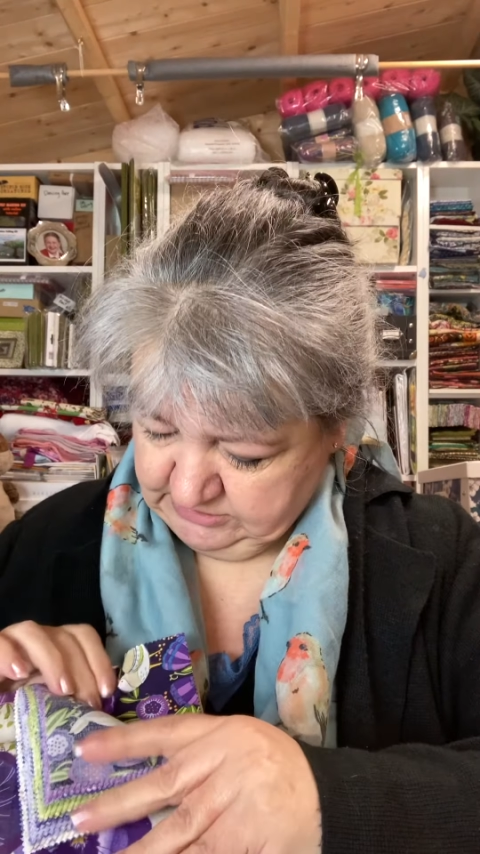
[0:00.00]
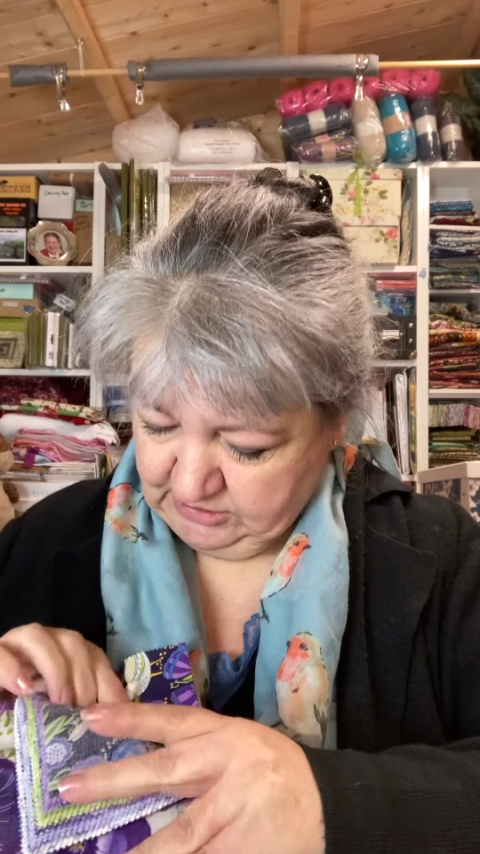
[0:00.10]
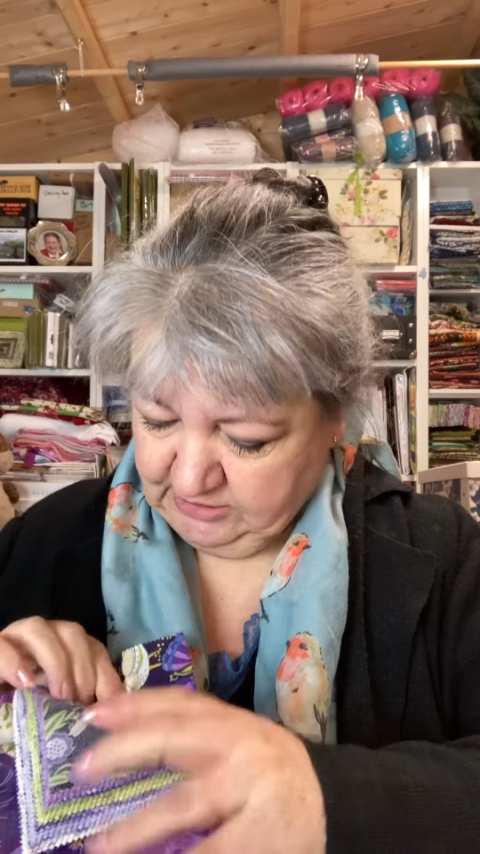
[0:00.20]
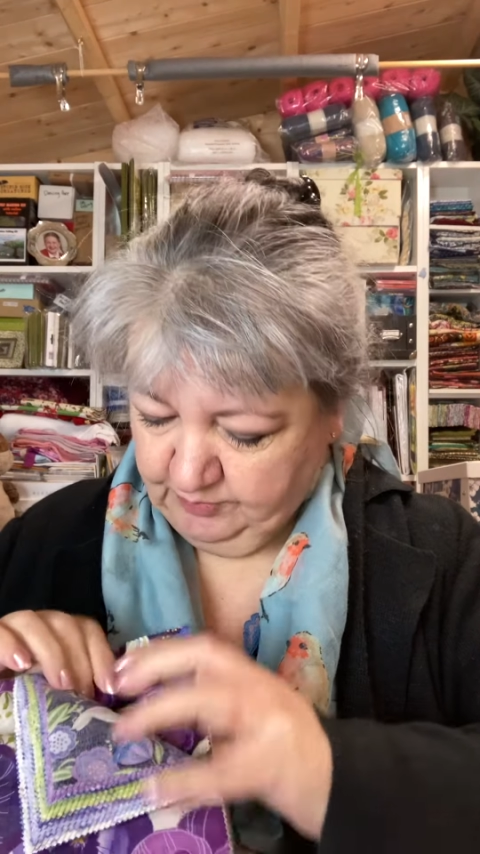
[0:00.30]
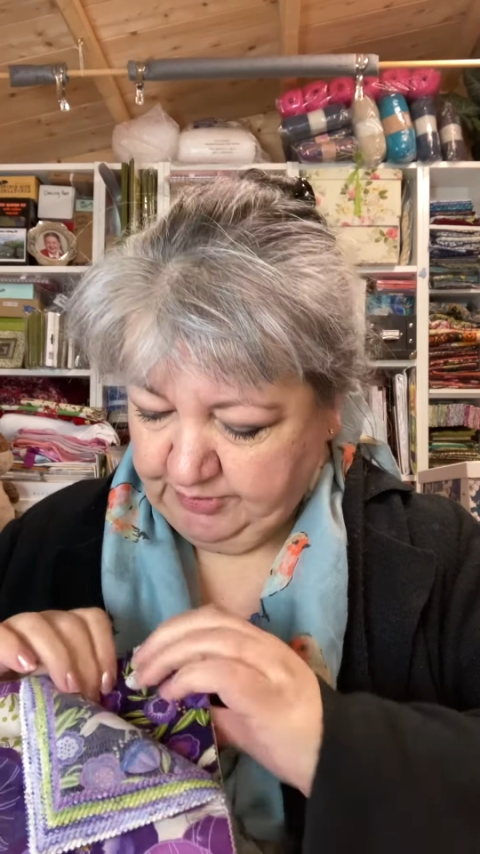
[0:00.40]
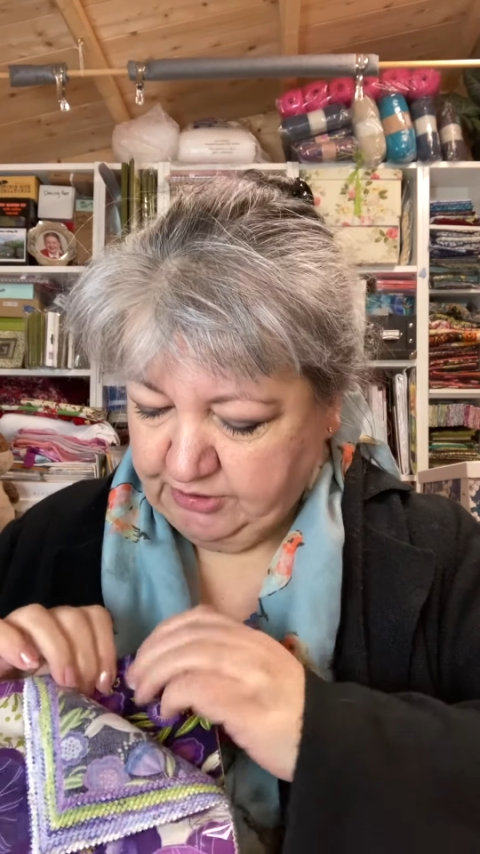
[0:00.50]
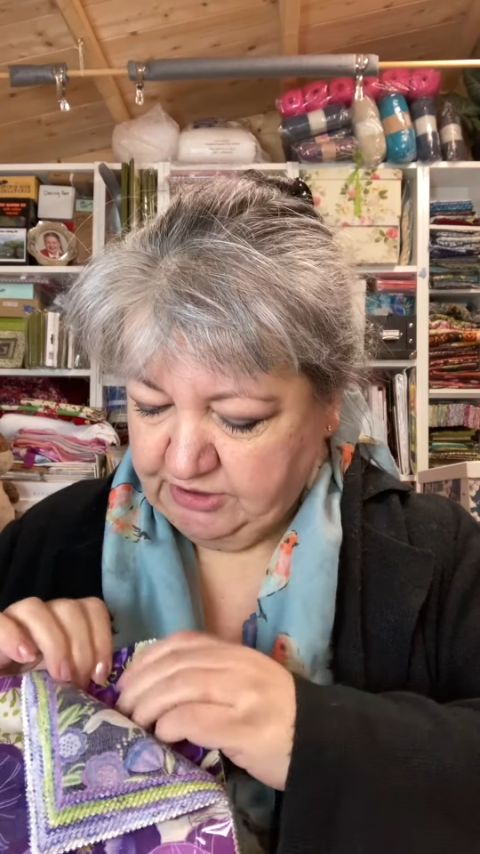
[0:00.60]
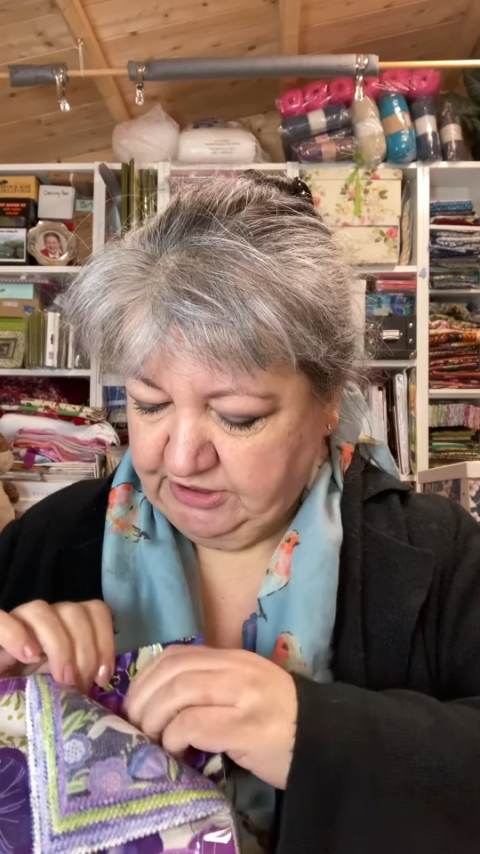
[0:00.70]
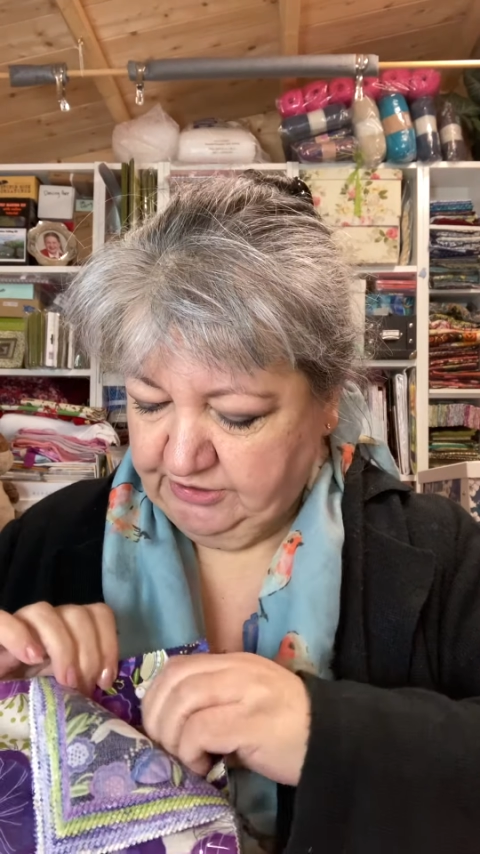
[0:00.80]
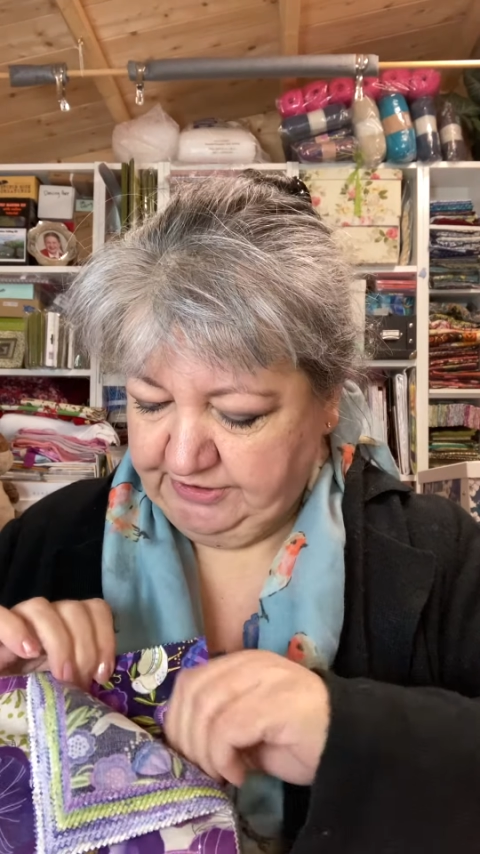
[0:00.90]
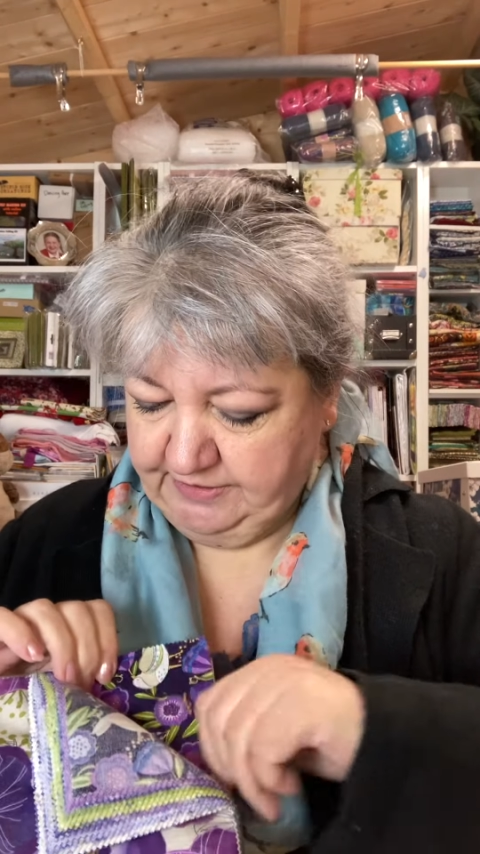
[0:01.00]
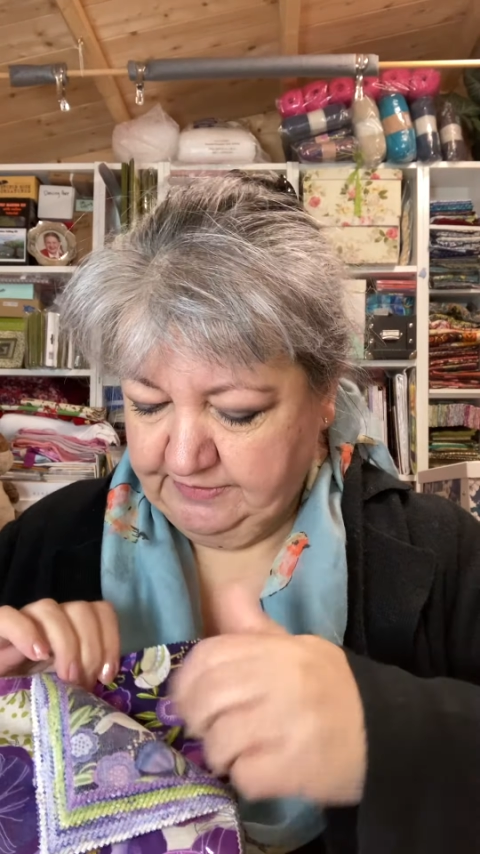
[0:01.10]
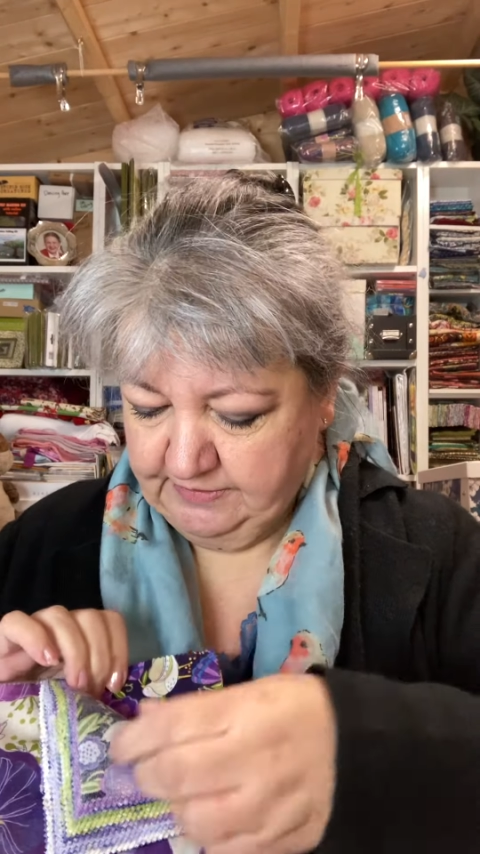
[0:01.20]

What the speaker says: got a little birdie on it.